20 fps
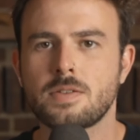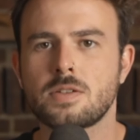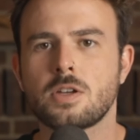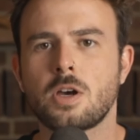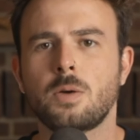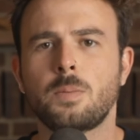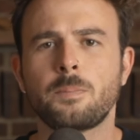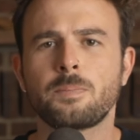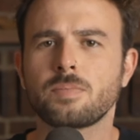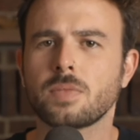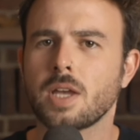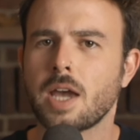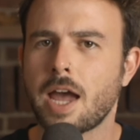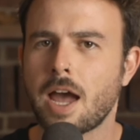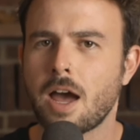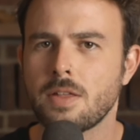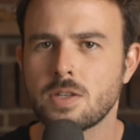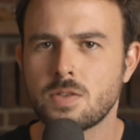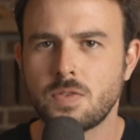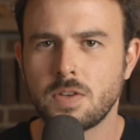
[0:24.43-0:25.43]
So,
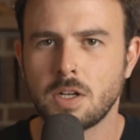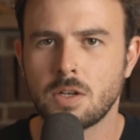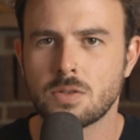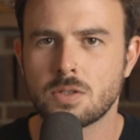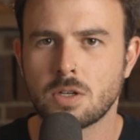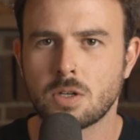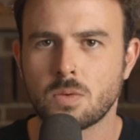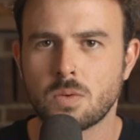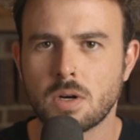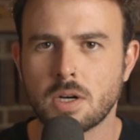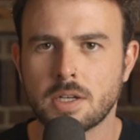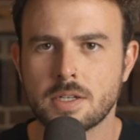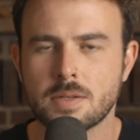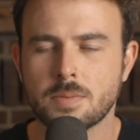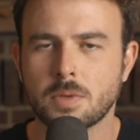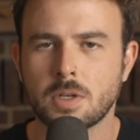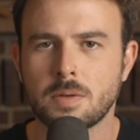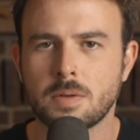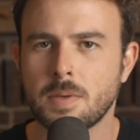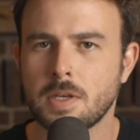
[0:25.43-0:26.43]
how this video is going to work is
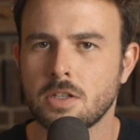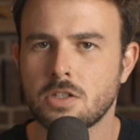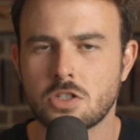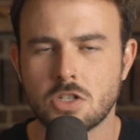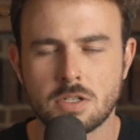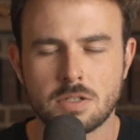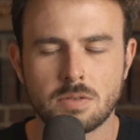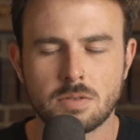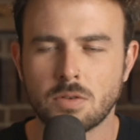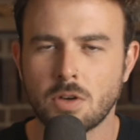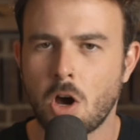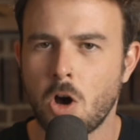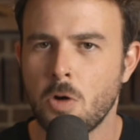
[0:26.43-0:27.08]
I'm going to be just